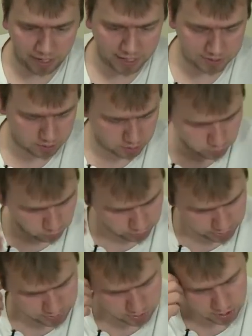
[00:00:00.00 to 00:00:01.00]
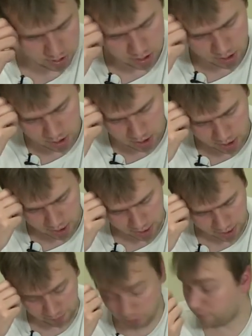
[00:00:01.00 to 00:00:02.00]
Blast coolness.
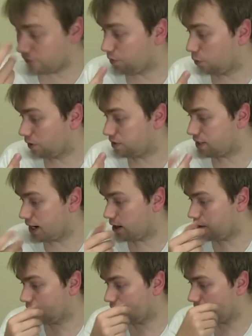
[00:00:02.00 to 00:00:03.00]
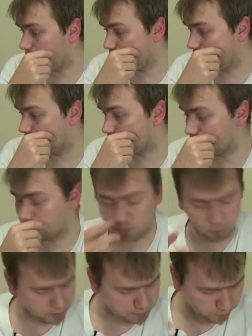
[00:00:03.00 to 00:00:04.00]
They're 50 points now. I believe they were 60
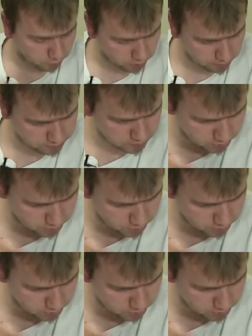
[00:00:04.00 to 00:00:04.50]
points before,